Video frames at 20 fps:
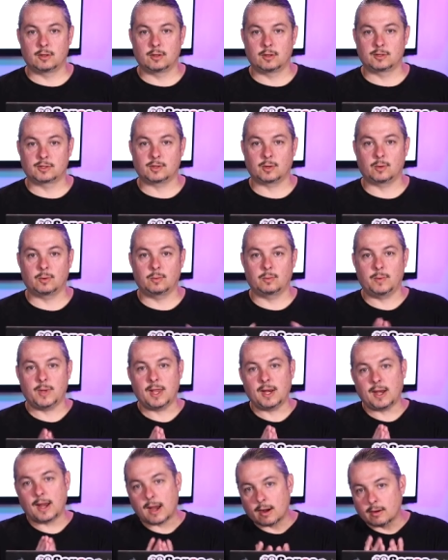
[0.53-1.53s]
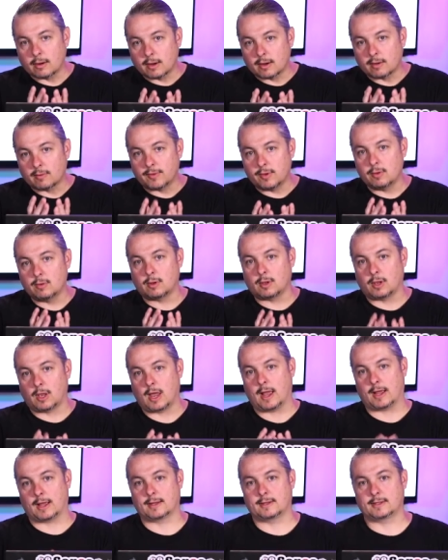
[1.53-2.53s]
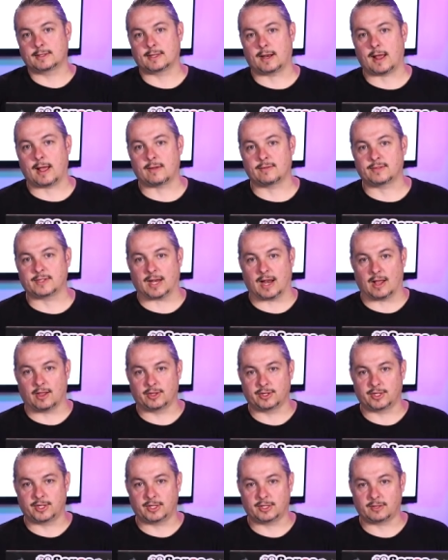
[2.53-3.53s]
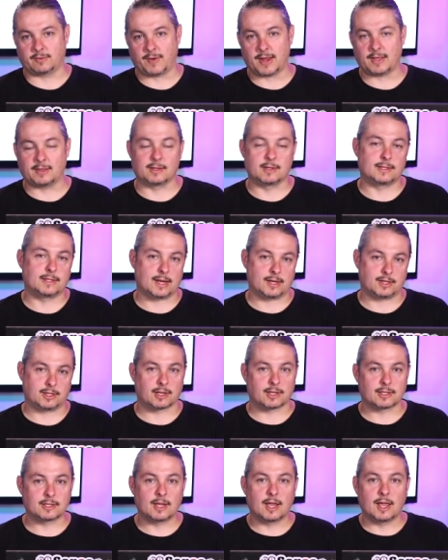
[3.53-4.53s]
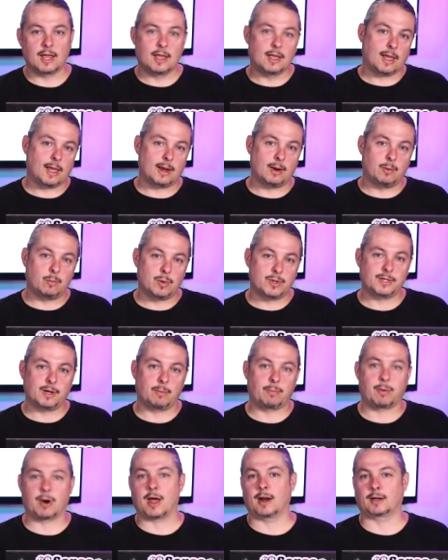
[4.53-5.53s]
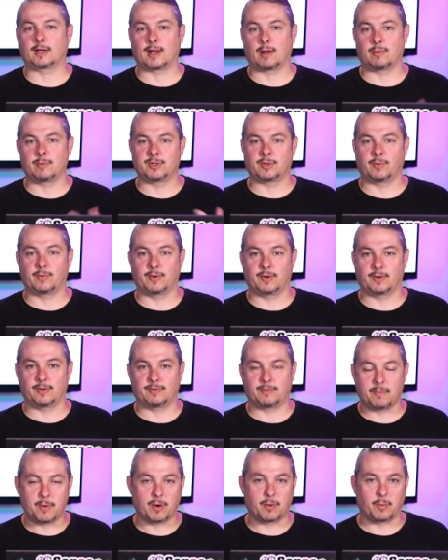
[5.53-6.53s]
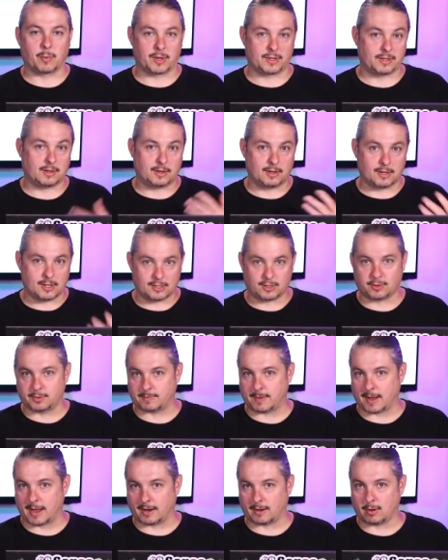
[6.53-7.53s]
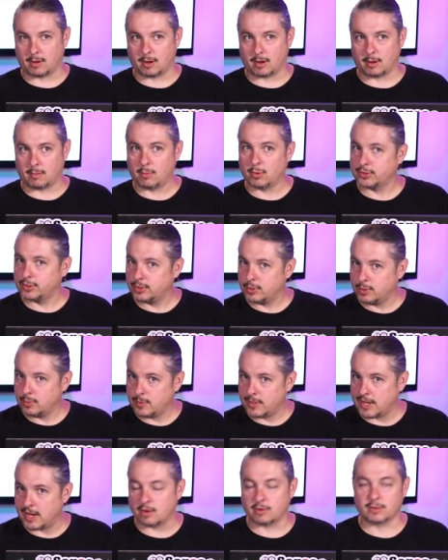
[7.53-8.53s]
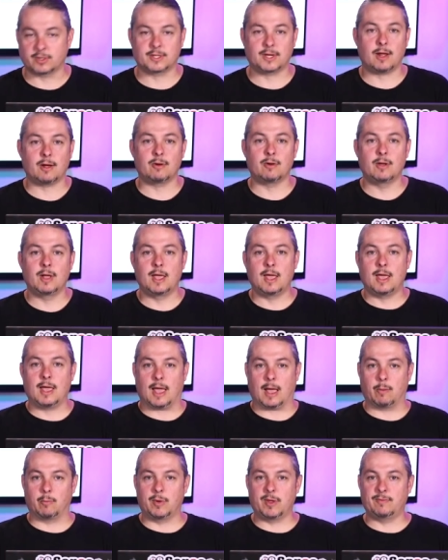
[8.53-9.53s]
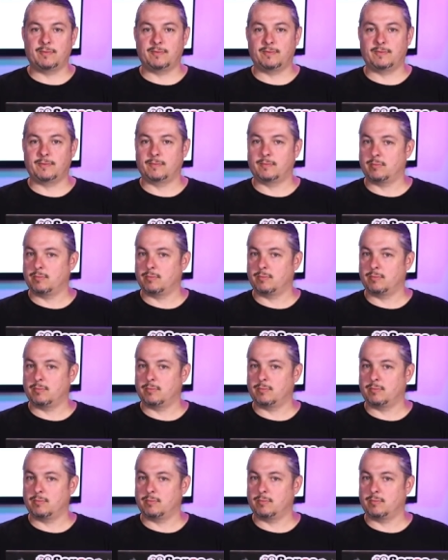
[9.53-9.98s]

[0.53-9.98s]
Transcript: So we inherited a few clients that have Synology surveillance stations, and it wasn't a product I was already familiar with. And this goes back uh, almost two years now, and we've